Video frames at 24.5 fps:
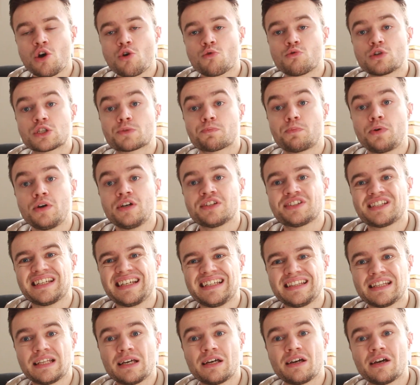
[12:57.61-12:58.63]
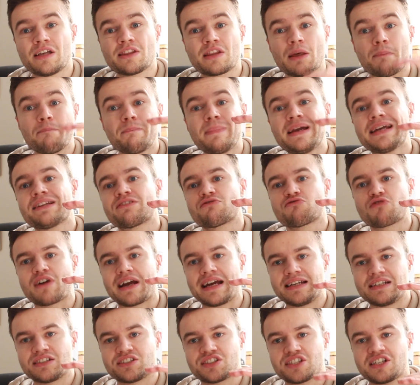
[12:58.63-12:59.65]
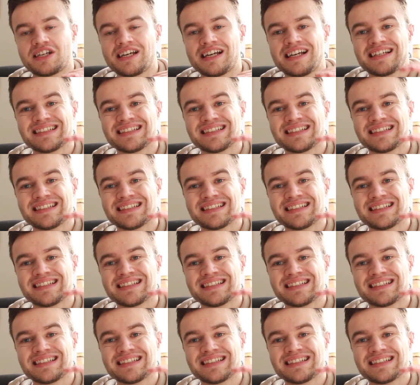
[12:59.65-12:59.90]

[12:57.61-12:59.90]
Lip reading: which puts it in the mid-range